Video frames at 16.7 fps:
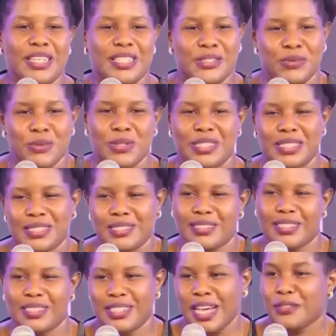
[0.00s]

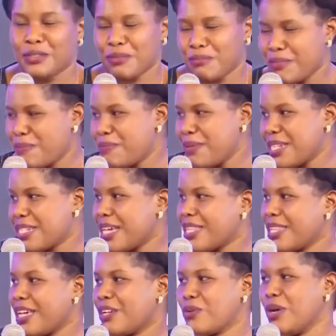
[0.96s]
it had to be
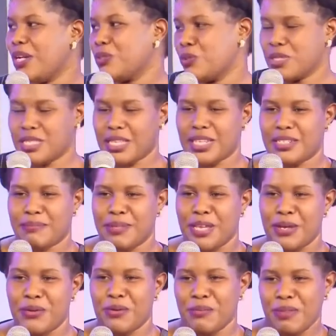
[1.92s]
better than what was at
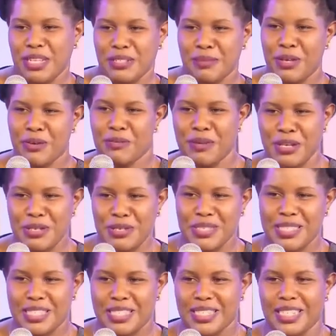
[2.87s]
my home. At my home, I
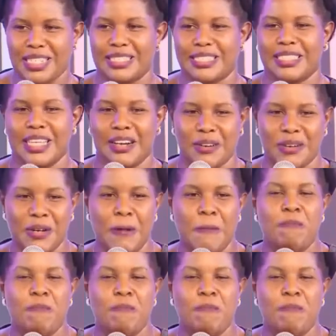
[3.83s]
used jugs now.